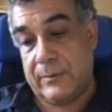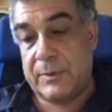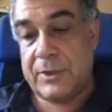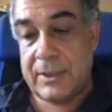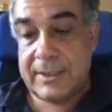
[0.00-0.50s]
we
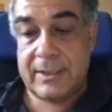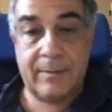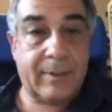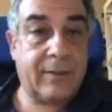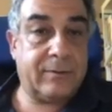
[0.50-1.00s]
shall see
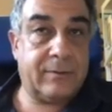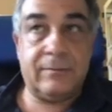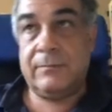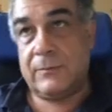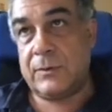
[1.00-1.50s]
about
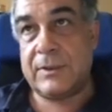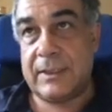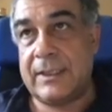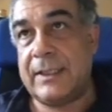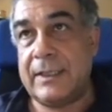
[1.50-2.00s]

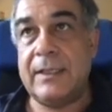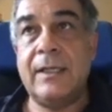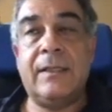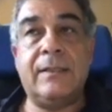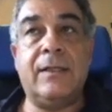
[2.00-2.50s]
considering
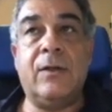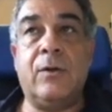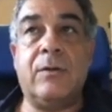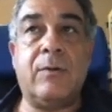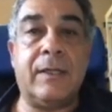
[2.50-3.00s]
the law
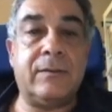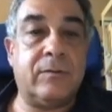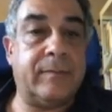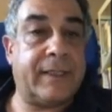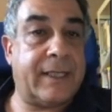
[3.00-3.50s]
of
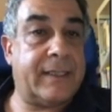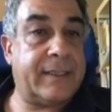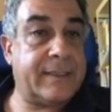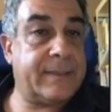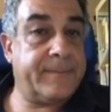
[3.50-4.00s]
quantum
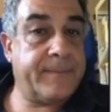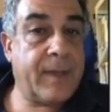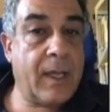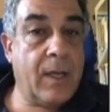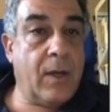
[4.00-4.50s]
mechanics.
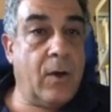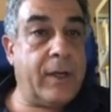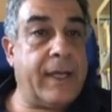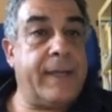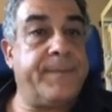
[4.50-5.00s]

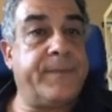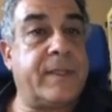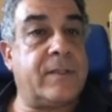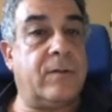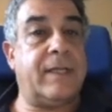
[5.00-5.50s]
Okay,
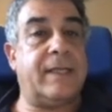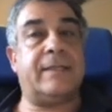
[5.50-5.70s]
so let's